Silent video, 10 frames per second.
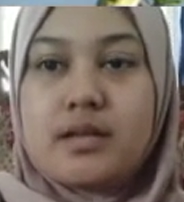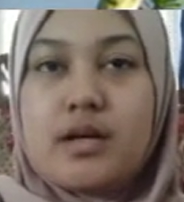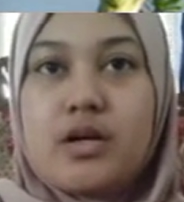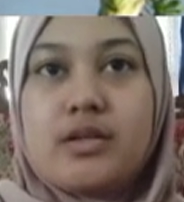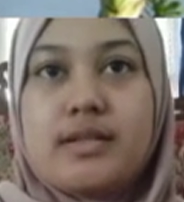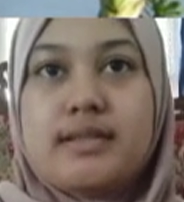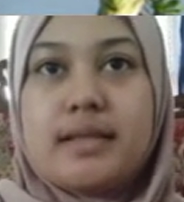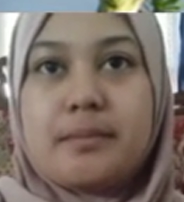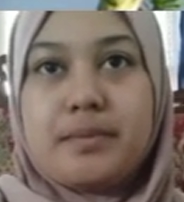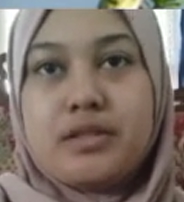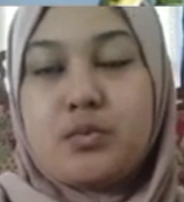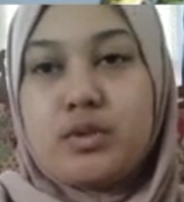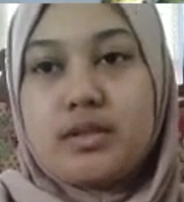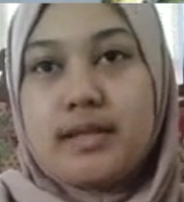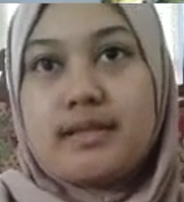All these samples
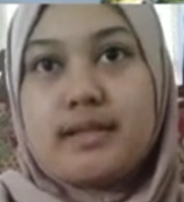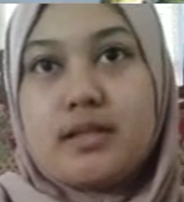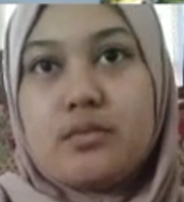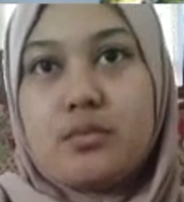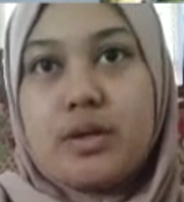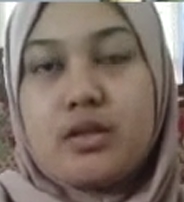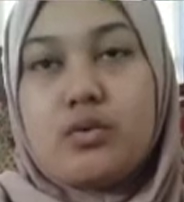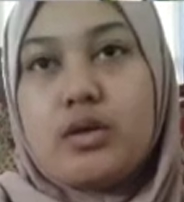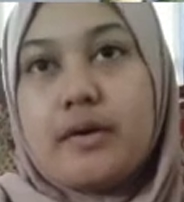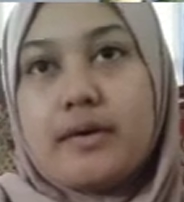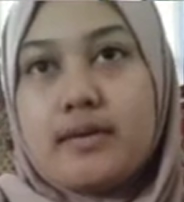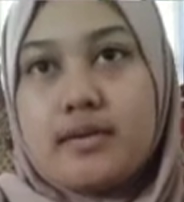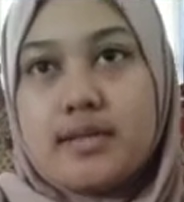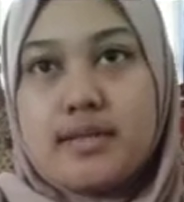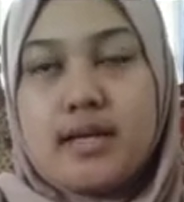were tested with 2
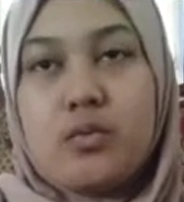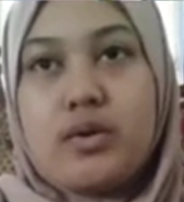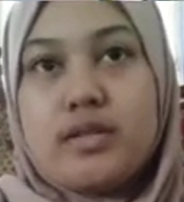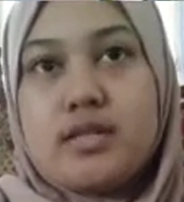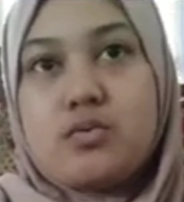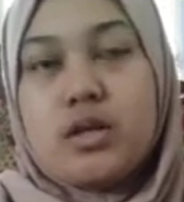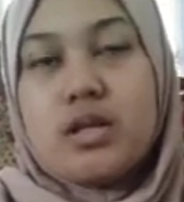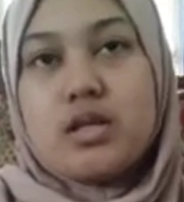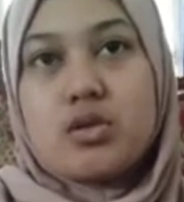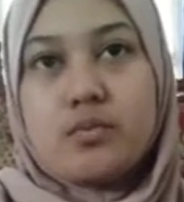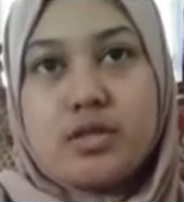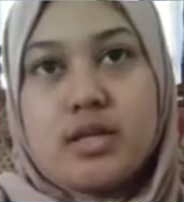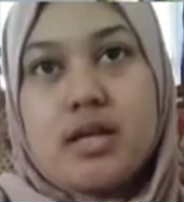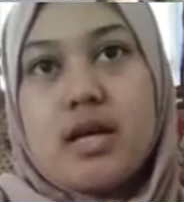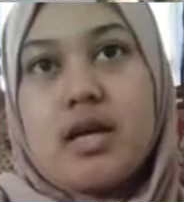characteristics, which is water
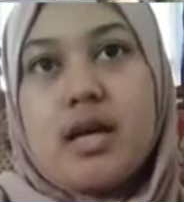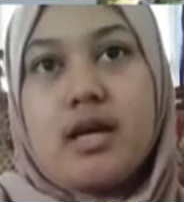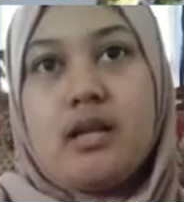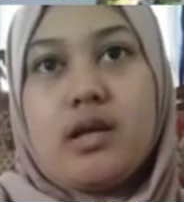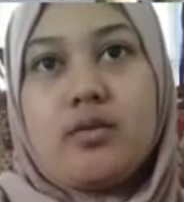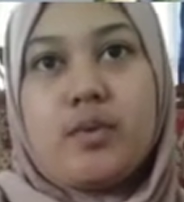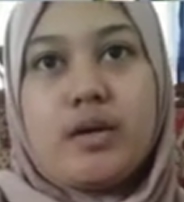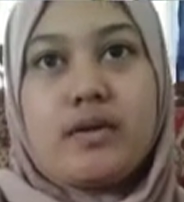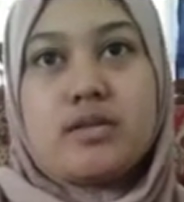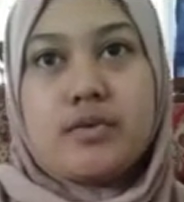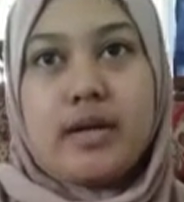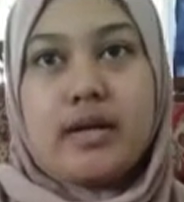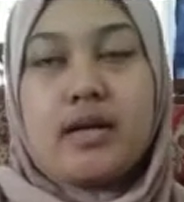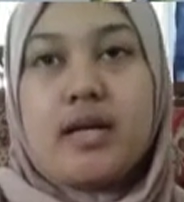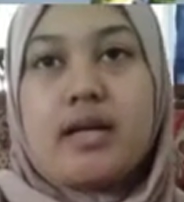absorption and load-bearing strength.
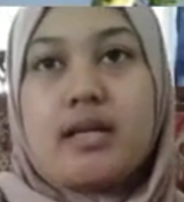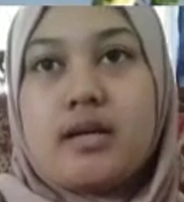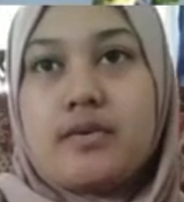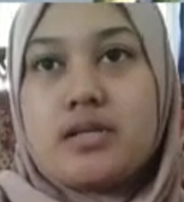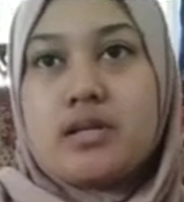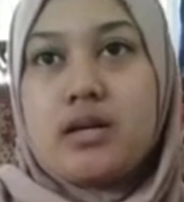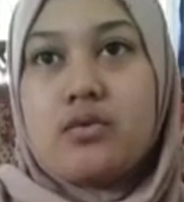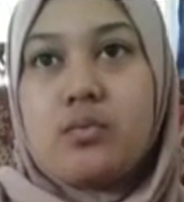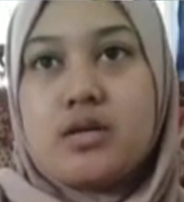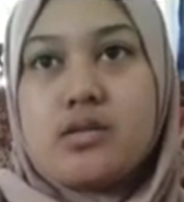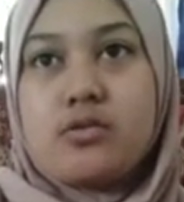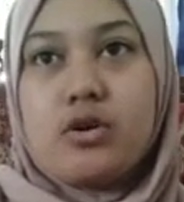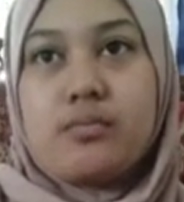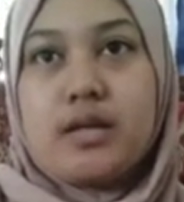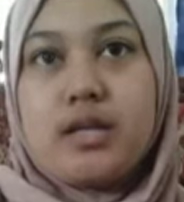The result was to
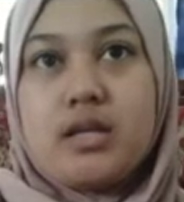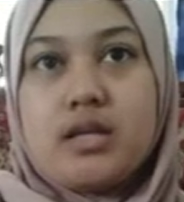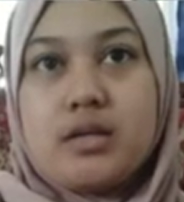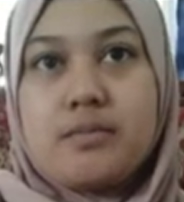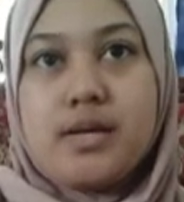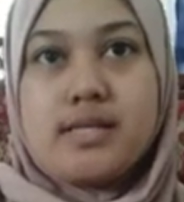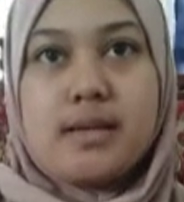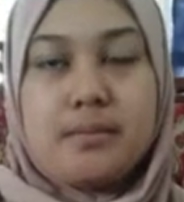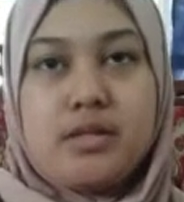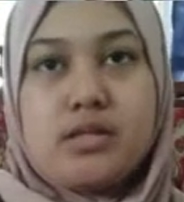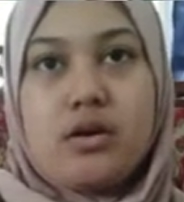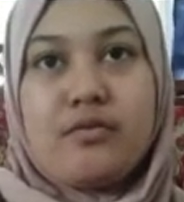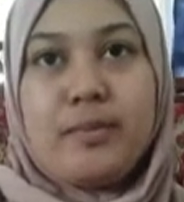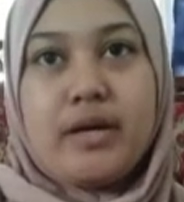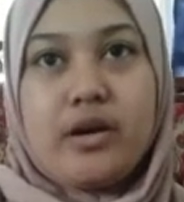obtain the best samples
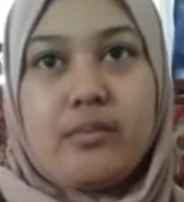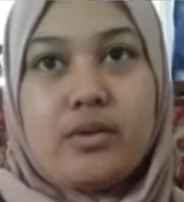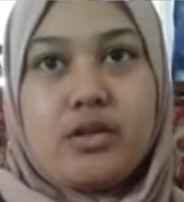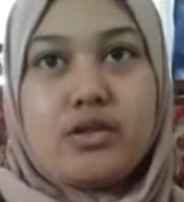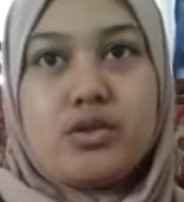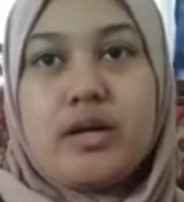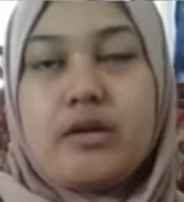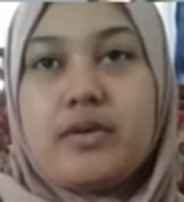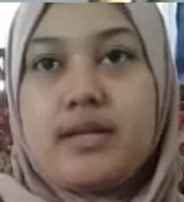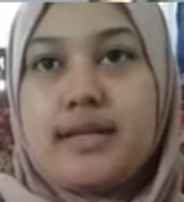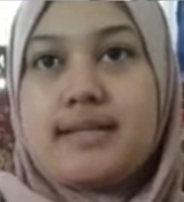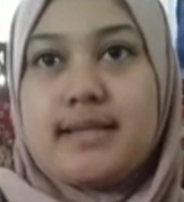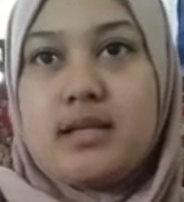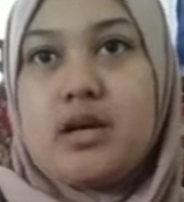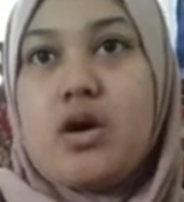of biodegradable tissue and retest
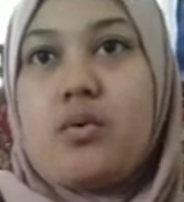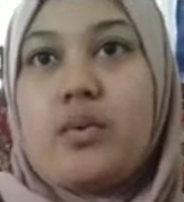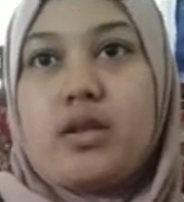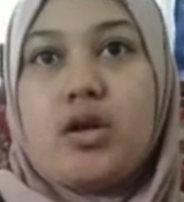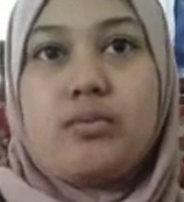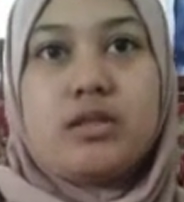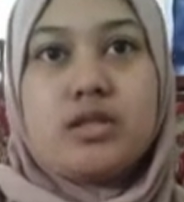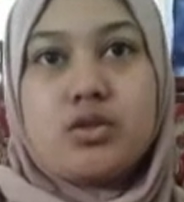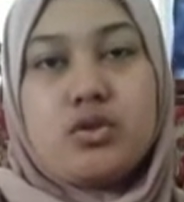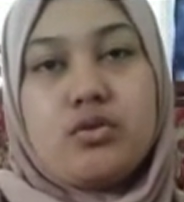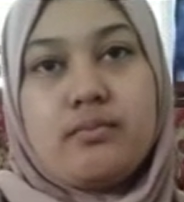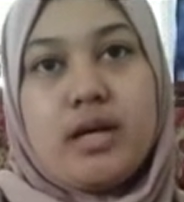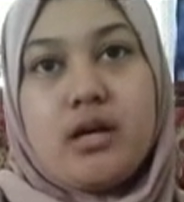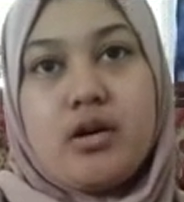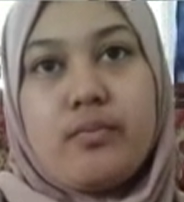it with normal tissue to
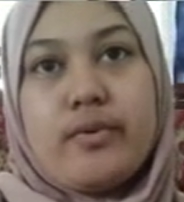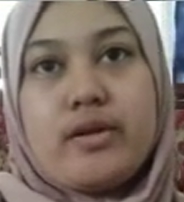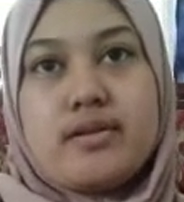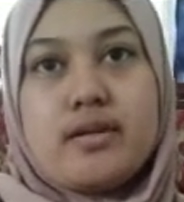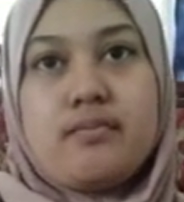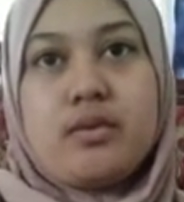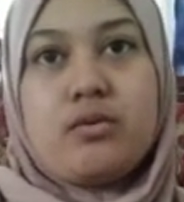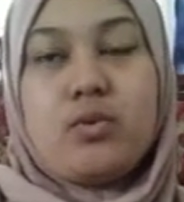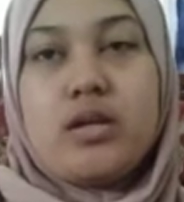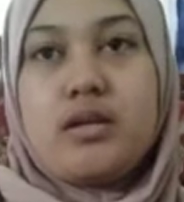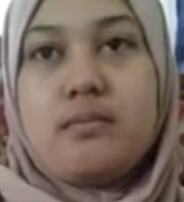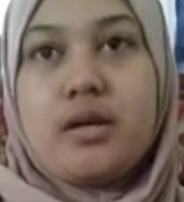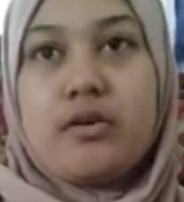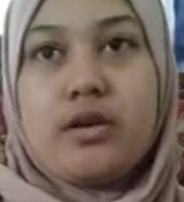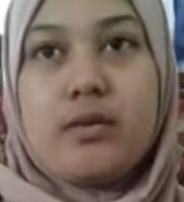make a comparison between
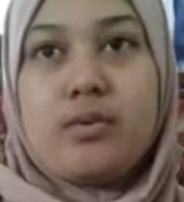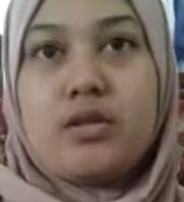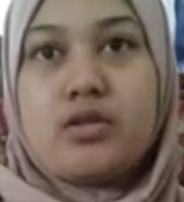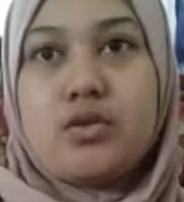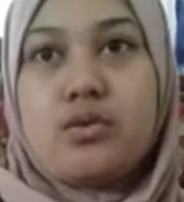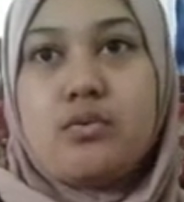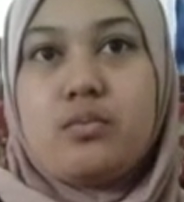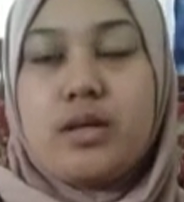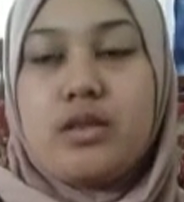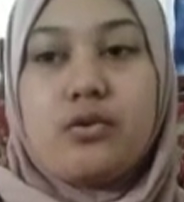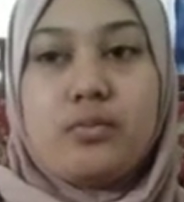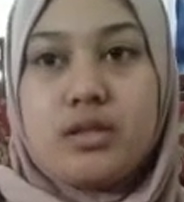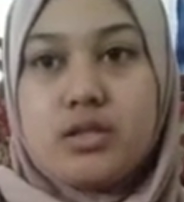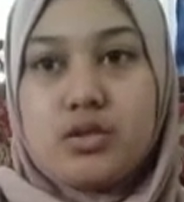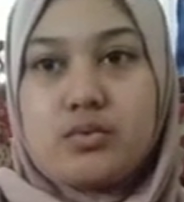biodegradable tissue with normal
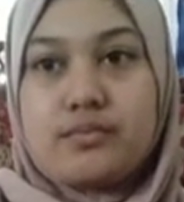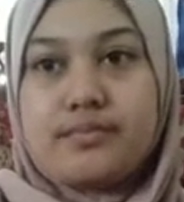tissue.